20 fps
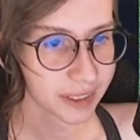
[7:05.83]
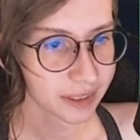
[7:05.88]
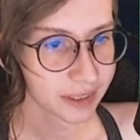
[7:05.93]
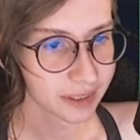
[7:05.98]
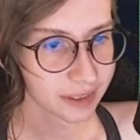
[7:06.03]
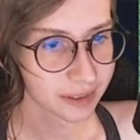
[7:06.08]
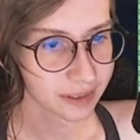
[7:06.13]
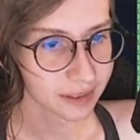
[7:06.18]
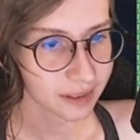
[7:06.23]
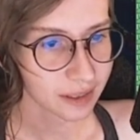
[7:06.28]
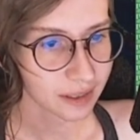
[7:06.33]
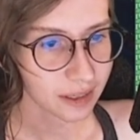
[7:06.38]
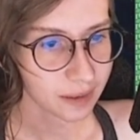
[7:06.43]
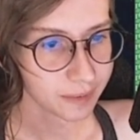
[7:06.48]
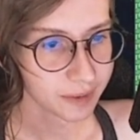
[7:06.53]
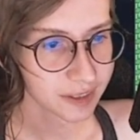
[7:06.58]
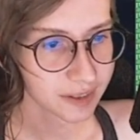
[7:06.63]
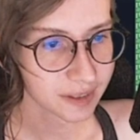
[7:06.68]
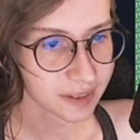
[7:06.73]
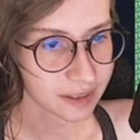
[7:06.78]
This is a
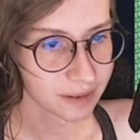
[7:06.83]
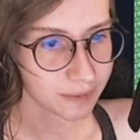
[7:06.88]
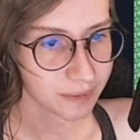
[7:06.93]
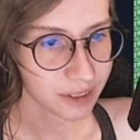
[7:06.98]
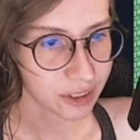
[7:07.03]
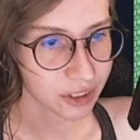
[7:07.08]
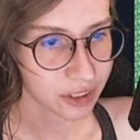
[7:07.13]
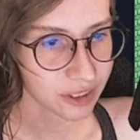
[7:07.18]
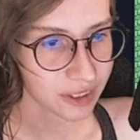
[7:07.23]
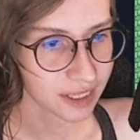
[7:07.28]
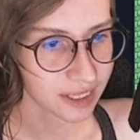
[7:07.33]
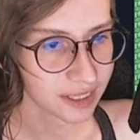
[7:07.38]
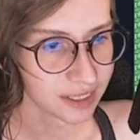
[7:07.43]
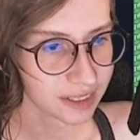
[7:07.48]
common sense measure and